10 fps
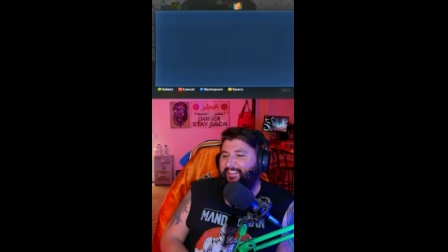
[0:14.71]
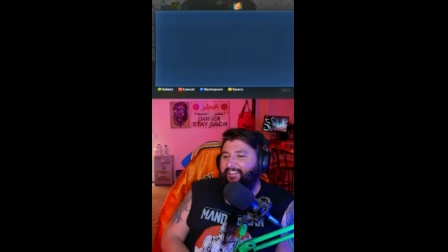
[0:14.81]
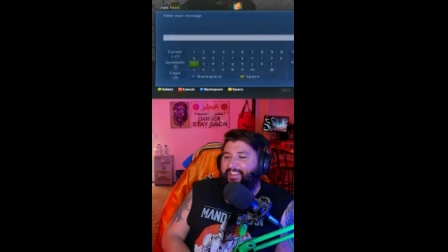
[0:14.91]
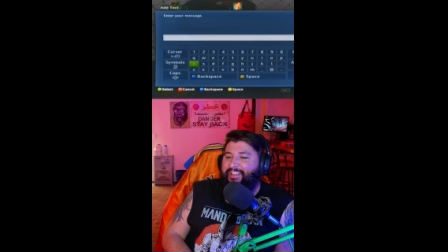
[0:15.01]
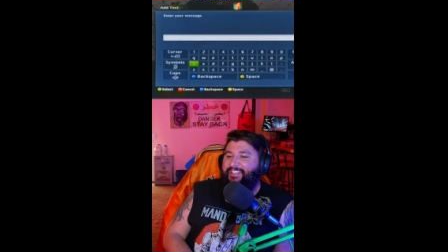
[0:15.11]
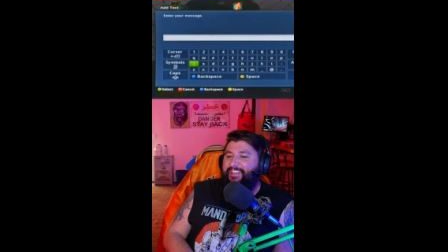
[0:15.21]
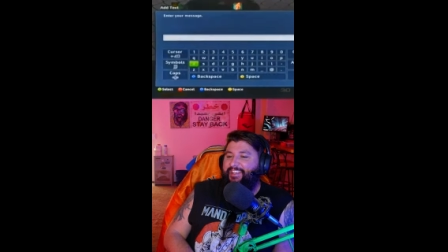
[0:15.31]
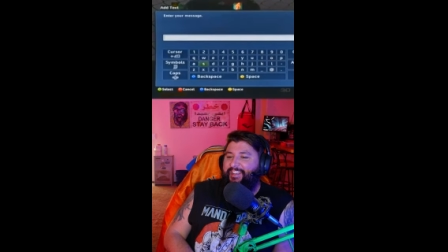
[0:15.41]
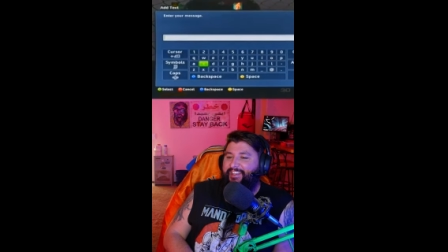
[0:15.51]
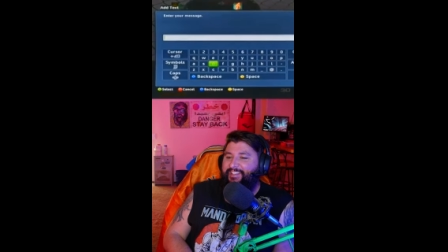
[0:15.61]
This
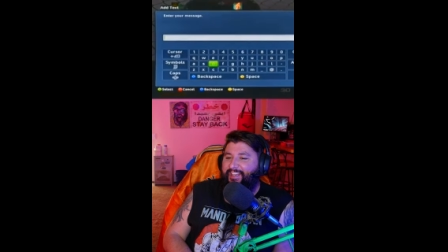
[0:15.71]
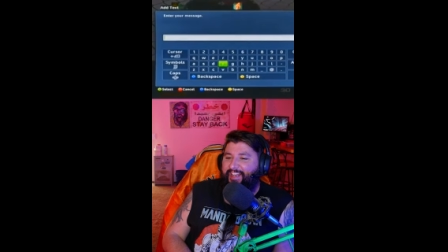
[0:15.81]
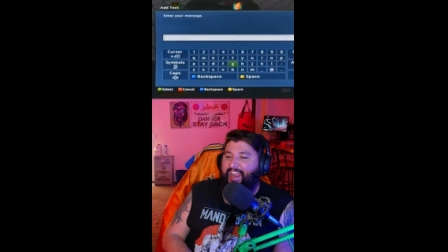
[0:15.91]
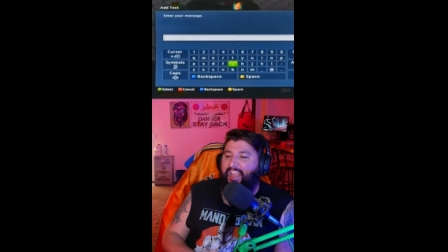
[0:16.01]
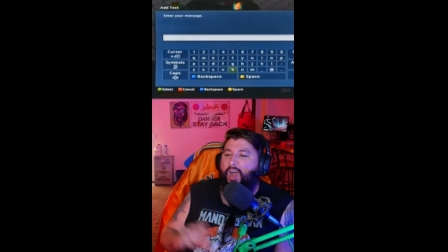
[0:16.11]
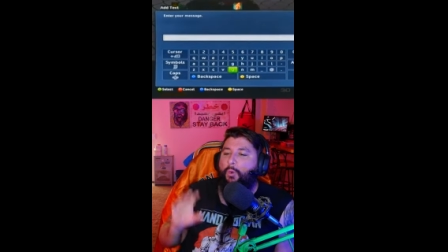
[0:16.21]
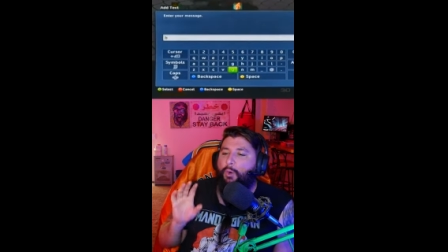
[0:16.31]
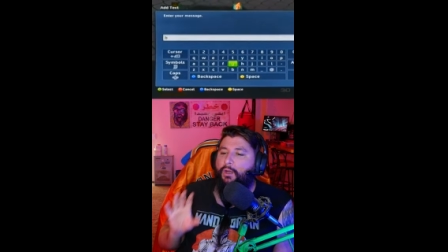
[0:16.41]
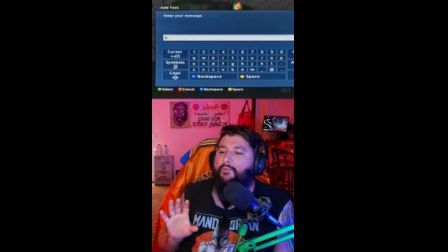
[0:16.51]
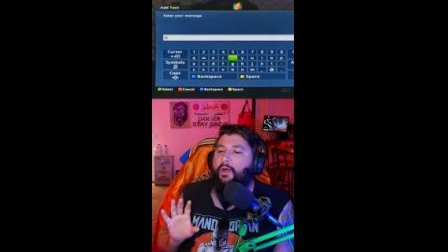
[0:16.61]
is like a
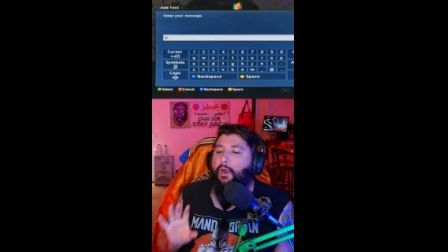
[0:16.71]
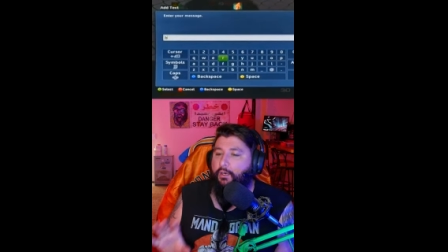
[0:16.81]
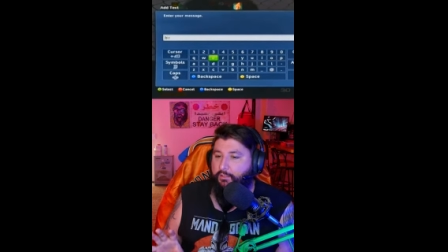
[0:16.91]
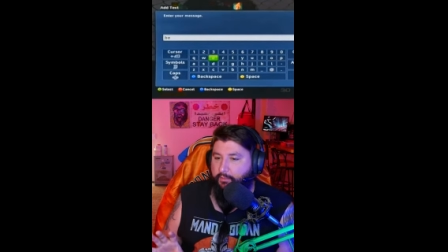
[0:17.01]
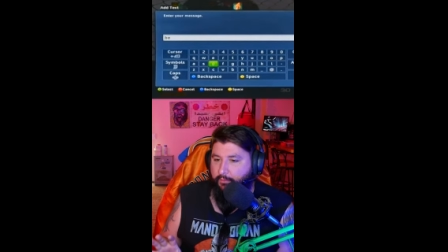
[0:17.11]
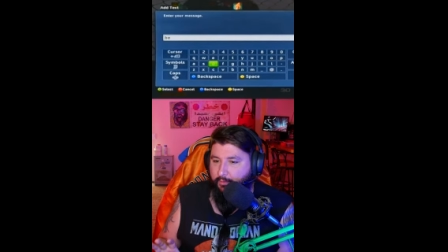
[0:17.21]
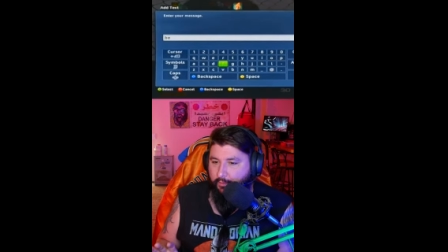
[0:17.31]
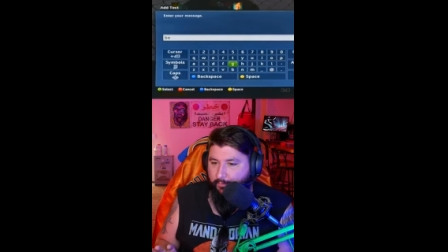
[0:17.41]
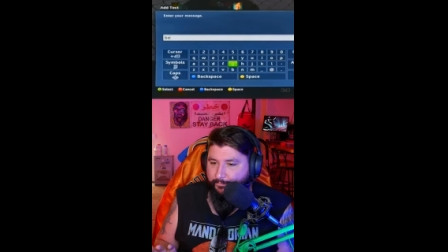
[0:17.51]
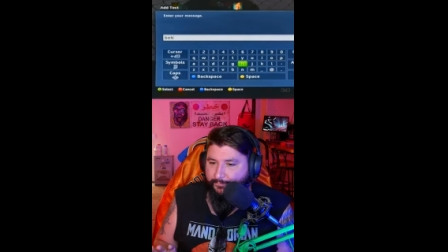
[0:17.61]
work of art.
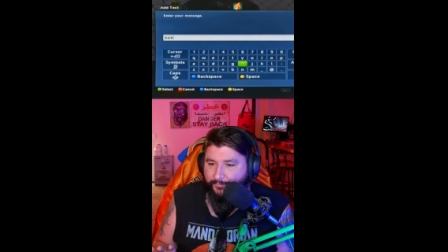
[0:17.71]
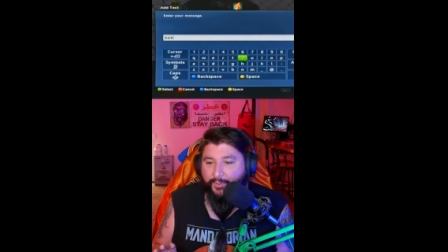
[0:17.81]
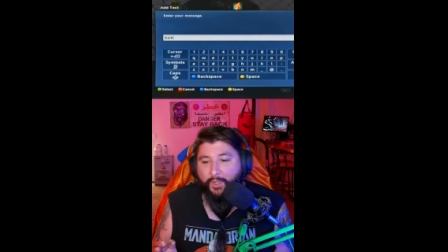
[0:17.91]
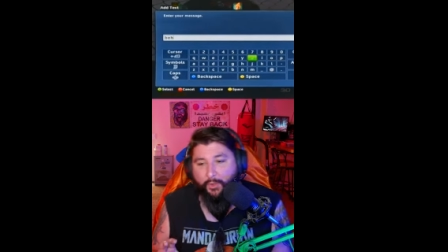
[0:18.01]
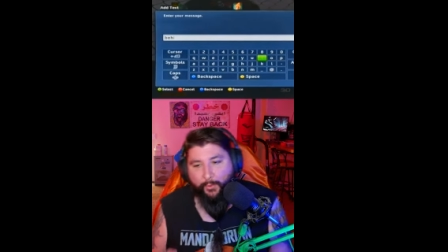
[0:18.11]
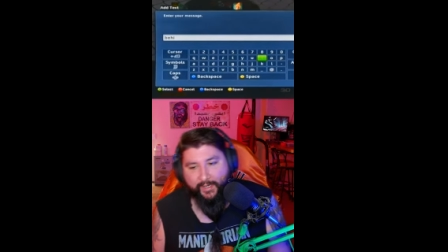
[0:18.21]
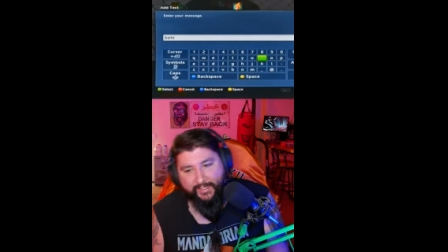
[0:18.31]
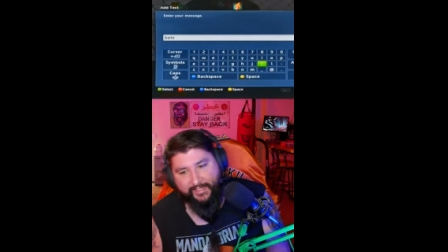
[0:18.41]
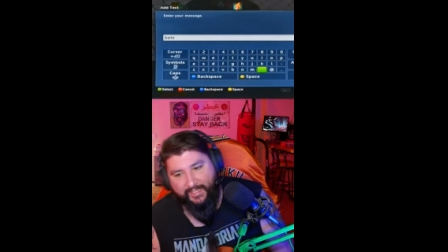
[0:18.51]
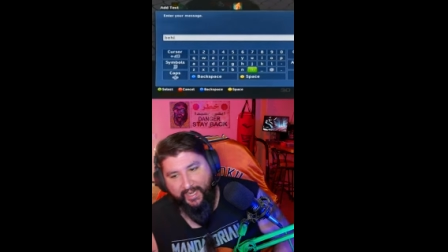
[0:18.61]
What is
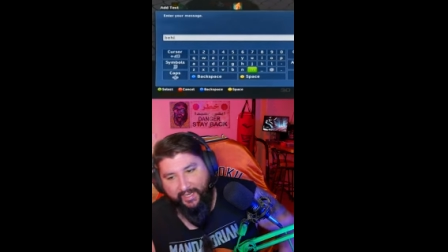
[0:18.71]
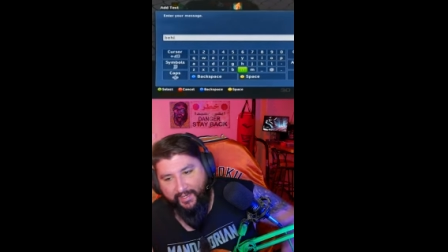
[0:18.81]
he saying?